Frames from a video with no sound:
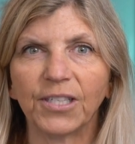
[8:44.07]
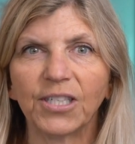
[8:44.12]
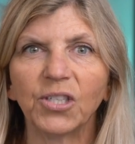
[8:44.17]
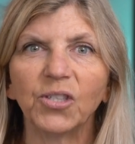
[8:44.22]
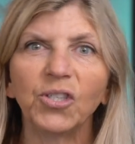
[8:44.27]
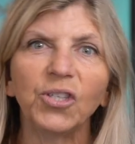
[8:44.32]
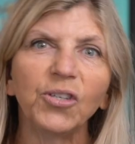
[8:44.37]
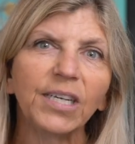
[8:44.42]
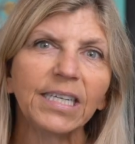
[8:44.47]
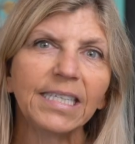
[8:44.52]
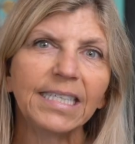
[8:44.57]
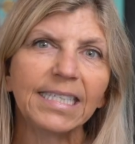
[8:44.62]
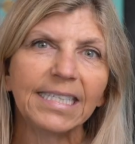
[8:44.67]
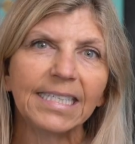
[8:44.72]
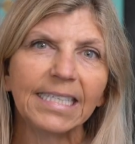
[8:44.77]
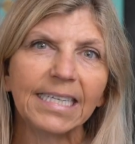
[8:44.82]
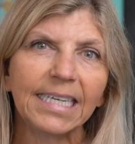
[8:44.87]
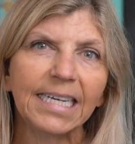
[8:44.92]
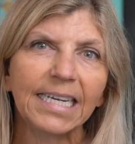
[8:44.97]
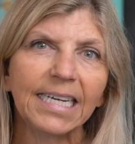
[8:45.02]
So you can
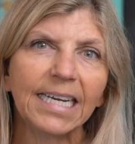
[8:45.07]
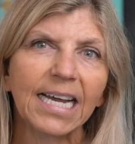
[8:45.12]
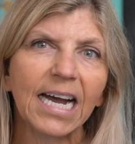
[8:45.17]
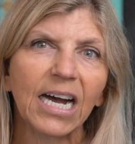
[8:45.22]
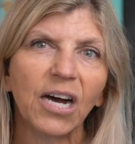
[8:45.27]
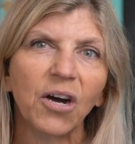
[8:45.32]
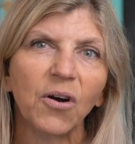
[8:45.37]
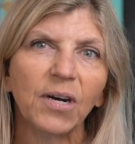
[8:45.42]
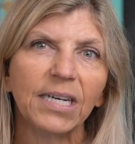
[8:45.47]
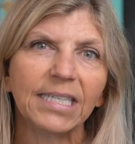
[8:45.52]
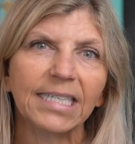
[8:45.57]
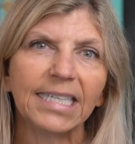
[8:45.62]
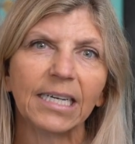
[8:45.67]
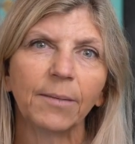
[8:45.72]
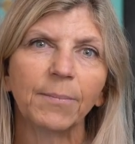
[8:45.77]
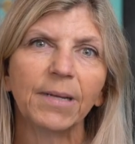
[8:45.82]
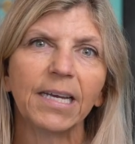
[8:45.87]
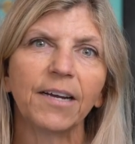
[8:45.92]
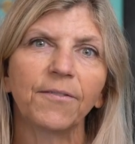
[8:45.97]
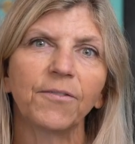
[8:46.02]
see how a
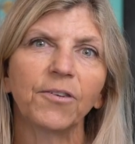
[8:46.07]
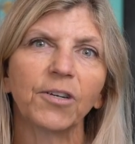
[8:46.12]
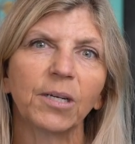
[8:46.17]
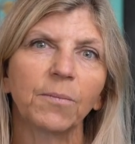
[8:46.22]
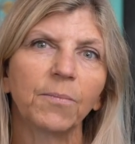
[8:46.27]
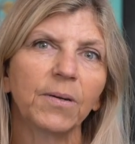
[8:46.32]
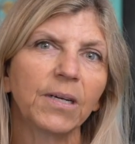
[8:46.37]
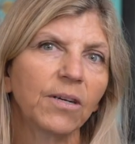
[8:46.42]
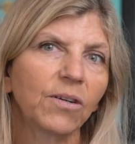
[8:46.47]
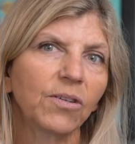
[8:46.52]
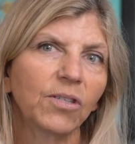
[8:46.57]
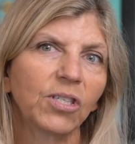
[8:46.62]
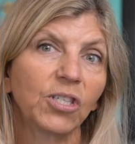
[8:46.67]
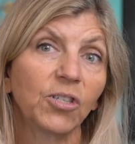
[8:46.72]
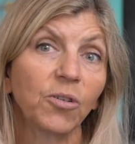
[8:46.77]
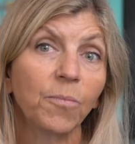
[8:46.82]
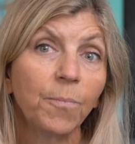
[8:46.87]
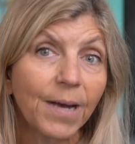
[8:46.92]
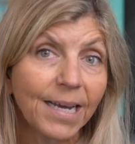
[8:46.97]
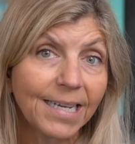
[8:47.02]
segment effort compares to
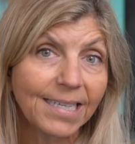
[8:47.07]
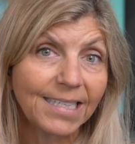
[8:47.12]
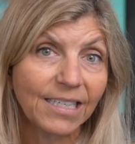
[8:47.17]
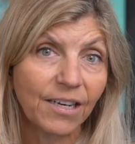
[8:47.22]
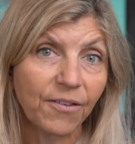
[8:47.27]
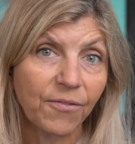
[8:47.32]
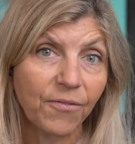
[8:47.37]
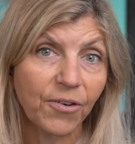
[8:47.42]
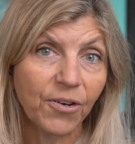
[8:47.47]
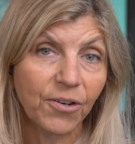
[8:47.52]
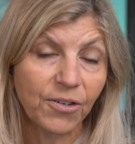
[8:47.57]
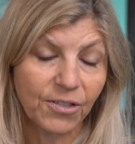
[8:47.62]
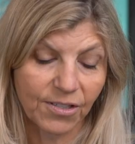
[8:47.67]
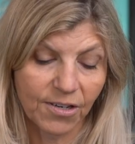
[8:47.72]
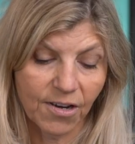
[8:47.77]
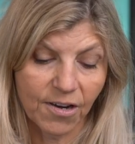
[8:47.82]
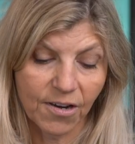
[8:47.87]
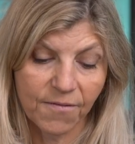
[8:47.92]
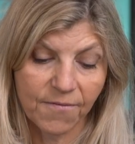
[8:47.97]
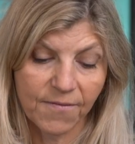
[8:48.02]
your best effort
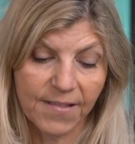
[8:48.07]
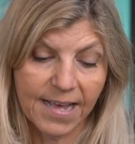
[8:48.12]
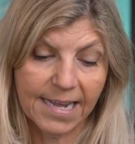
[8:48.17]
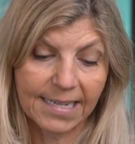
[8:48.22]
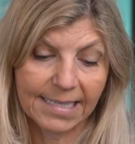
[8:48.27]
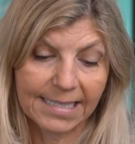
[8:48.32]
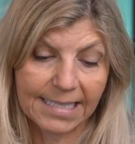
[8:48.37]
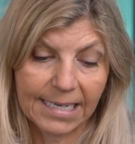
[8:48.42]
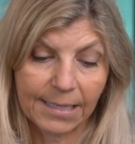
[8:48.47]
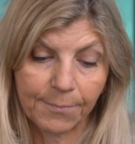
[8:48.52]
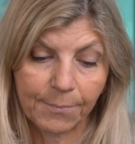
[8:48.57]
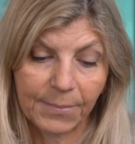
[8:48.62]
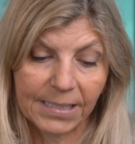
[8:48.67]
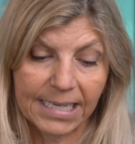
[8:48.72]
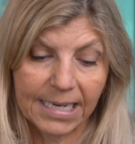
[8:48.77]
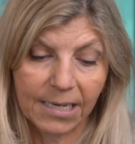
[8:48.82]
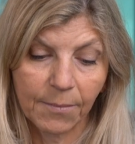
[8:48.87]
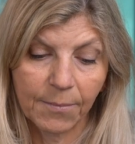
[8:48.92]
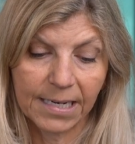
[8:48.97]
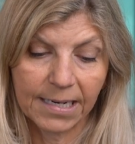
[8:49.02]
of that same
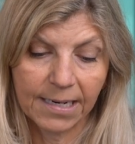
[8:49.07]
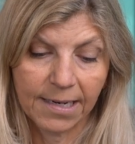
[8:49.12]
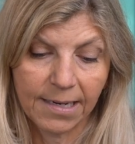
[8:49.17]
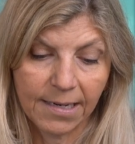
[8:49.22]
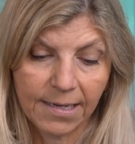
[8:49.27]
segment.